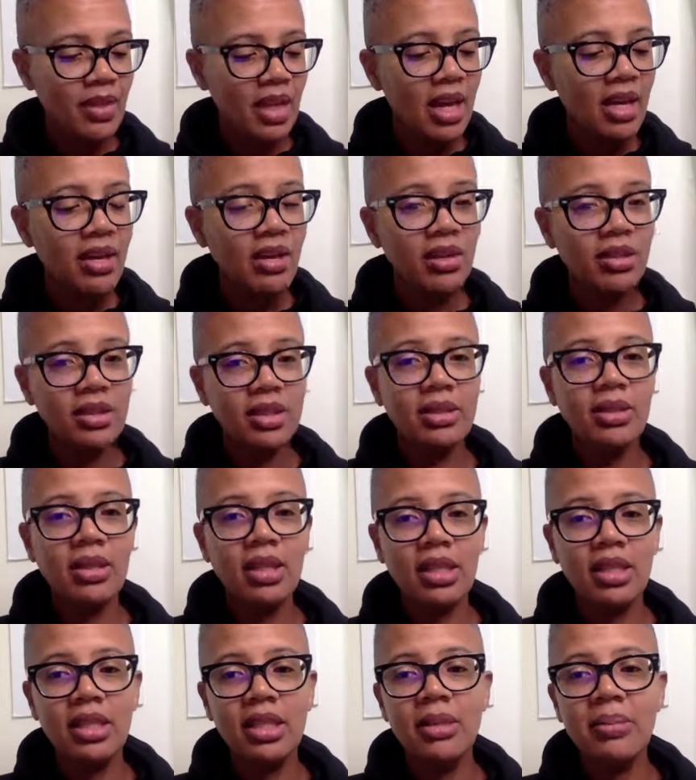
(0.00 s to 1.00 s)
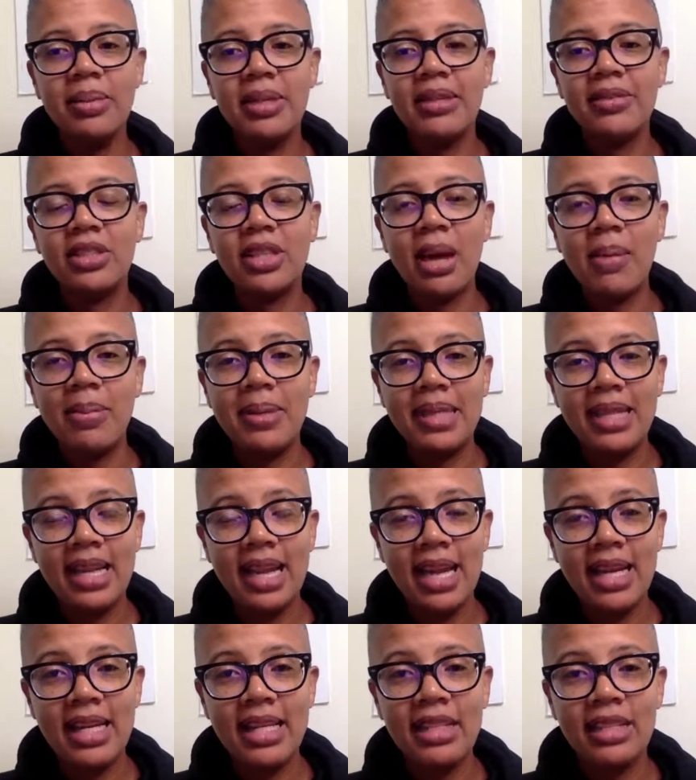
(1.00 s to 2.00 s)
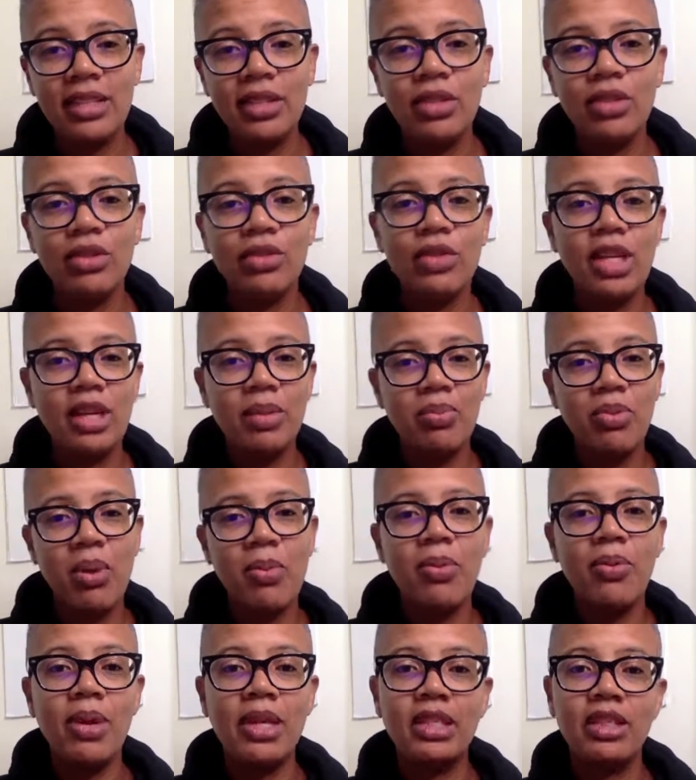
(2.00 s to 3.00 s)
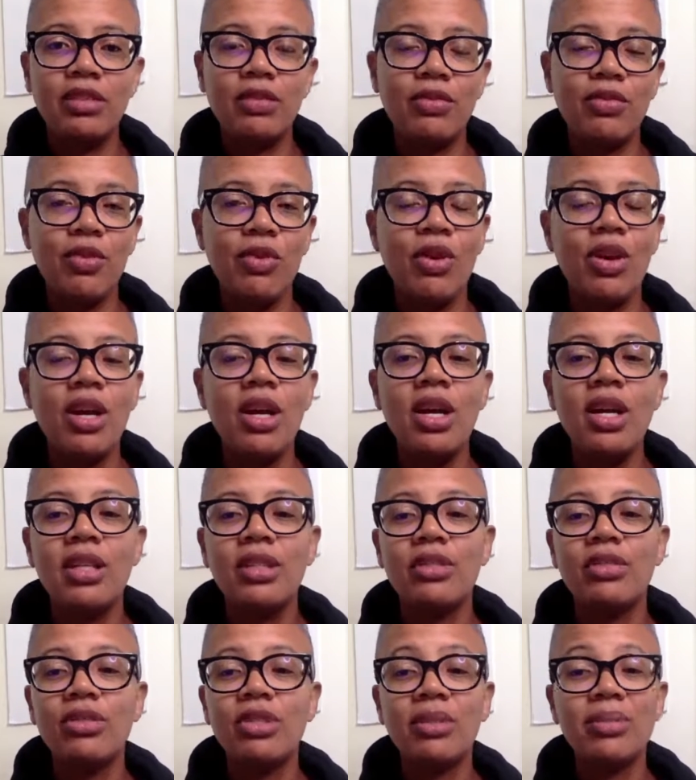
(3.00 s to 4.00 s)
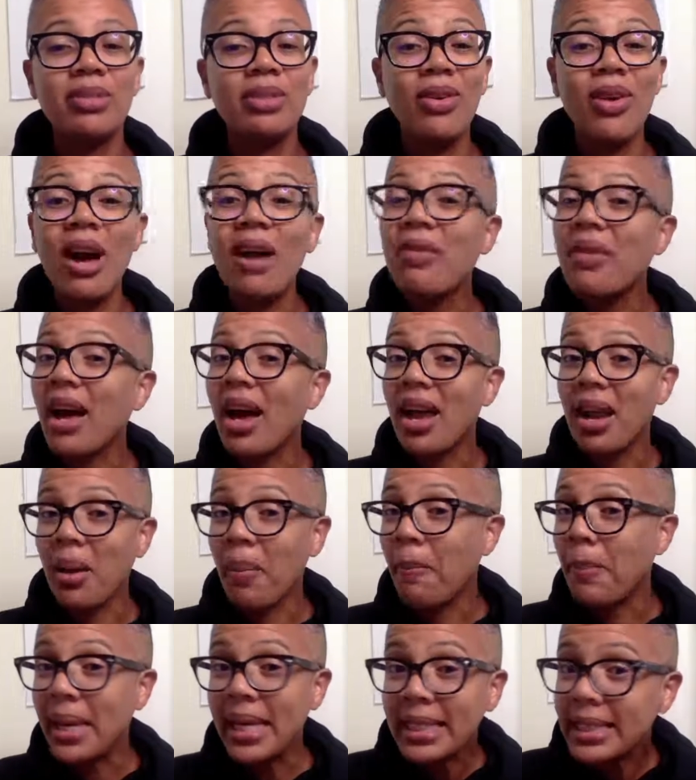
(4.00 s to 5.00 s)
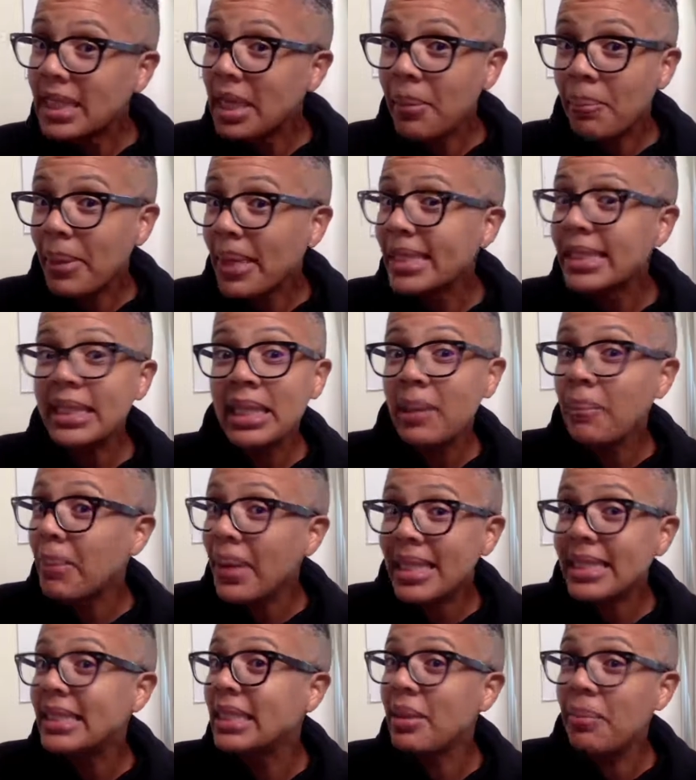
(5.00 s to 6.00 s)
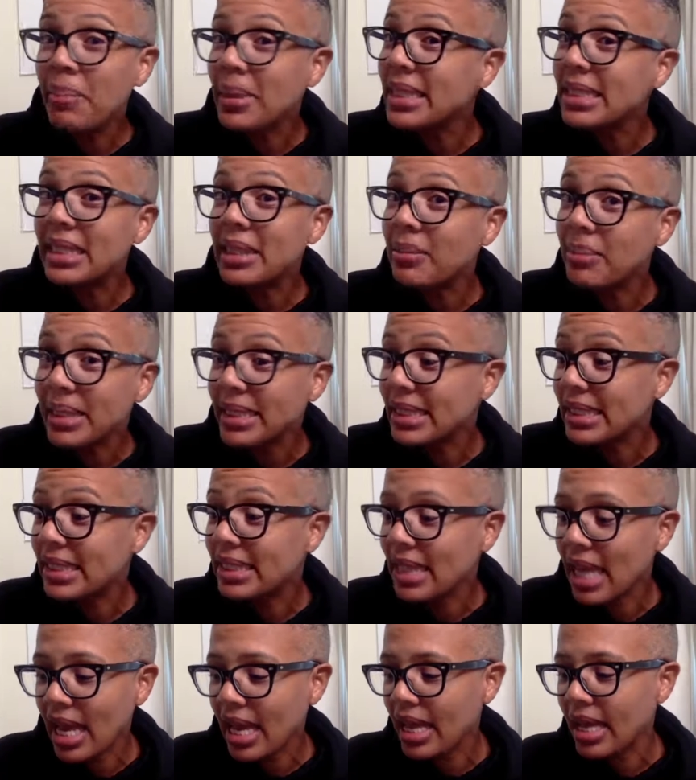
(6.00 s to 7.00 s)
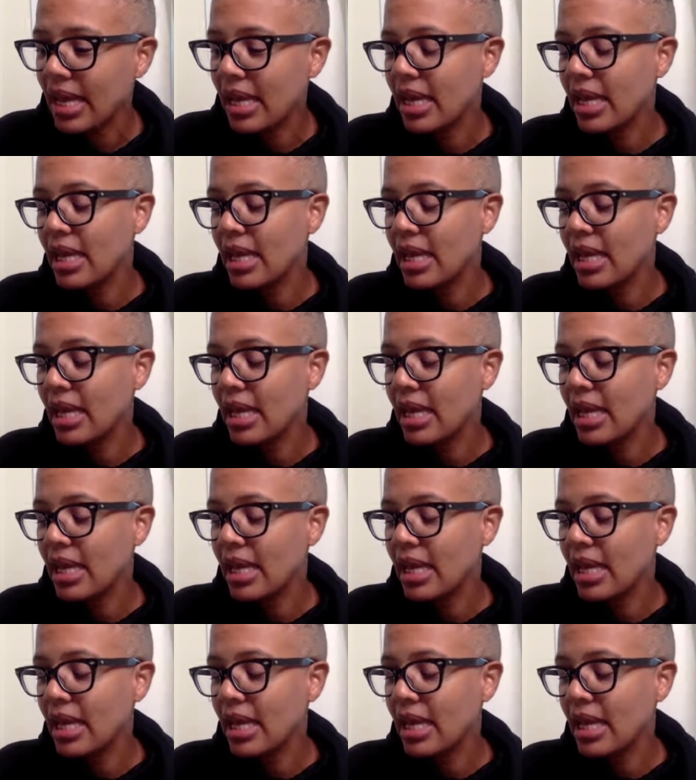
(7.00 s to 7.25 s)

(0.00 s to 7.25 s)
And there's a little bit of shopping that I need to do in preparation for the trip. So I've got a busy day.